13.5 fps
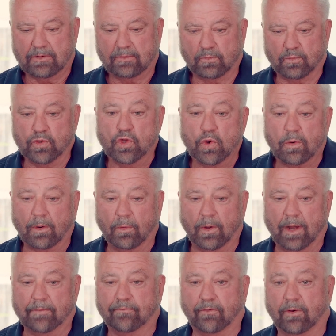newer
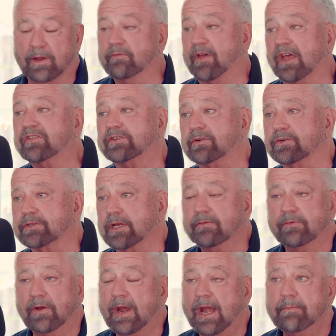one for investors and
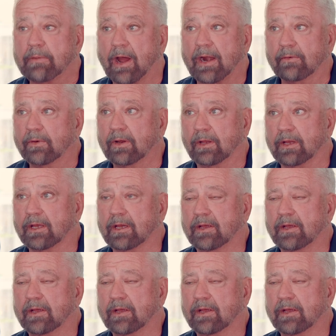for anybody really.